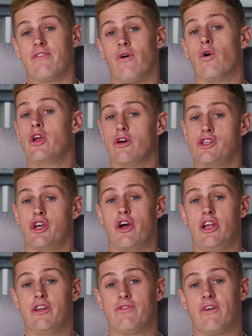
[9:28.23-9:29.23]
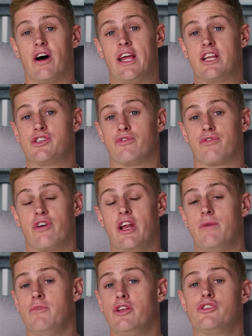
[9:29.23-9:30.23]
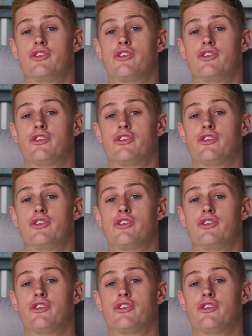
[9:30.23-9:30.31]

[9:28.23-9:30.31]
for your journey to financial freedom, you